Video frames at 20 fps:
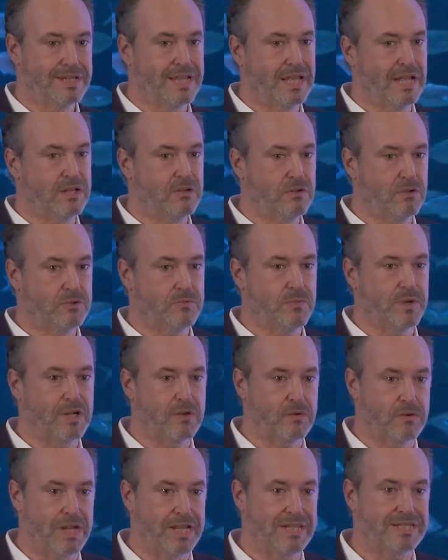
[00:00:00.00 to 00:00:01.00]
cannot
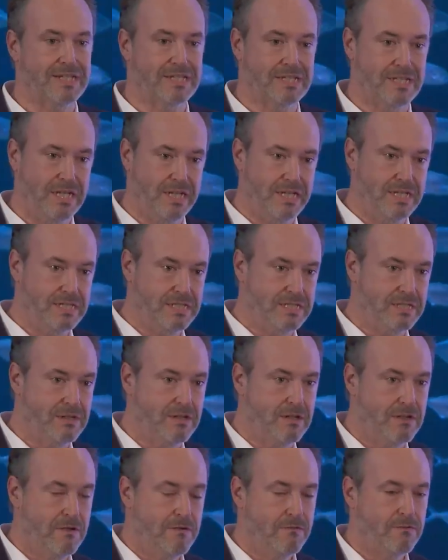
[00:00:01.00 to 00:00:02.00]
recognize at least
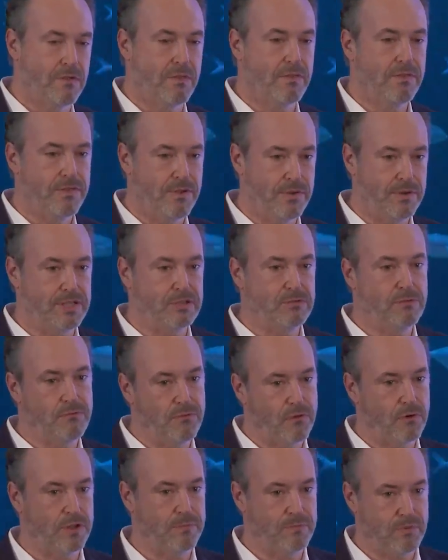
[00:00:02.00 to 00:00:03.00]
from 30 to
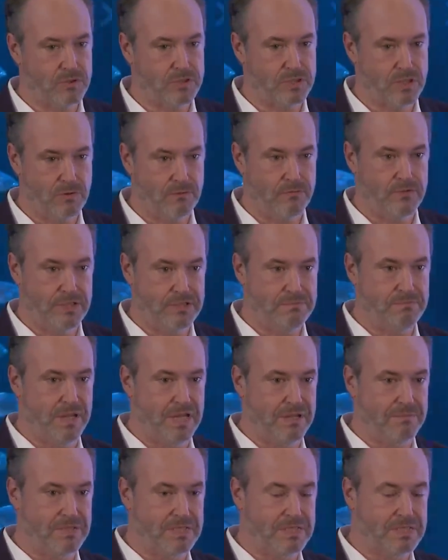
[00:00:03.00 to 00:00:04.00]
40% of these
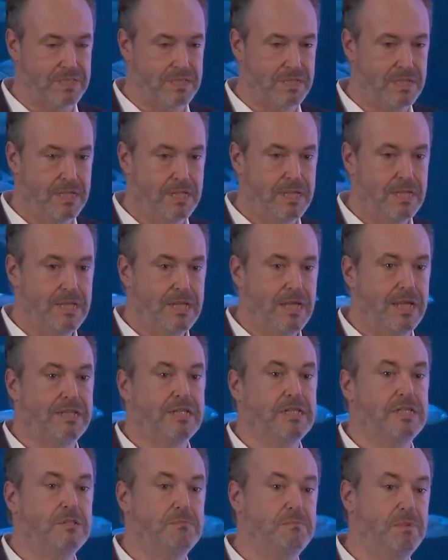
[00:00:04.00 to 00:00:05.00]
payments. And
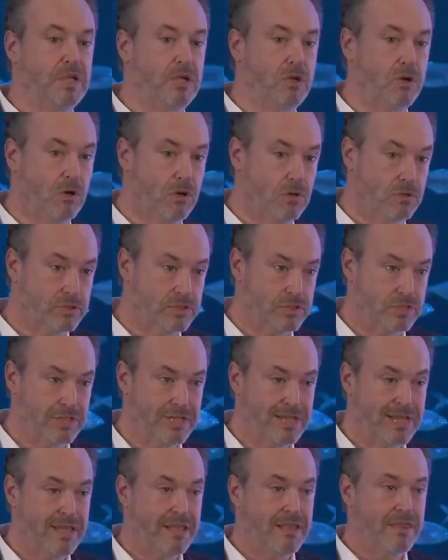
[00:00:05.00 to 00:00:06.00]
this is because
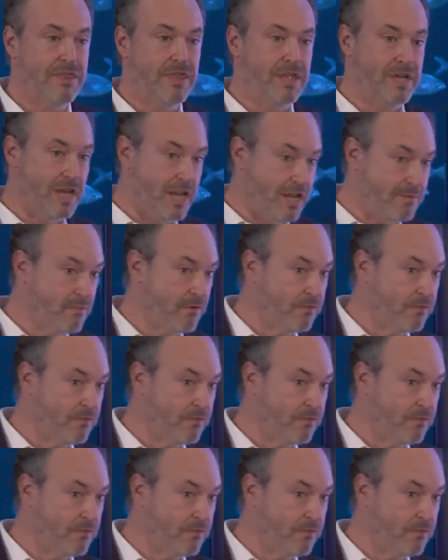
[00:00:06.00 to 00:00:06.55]
the name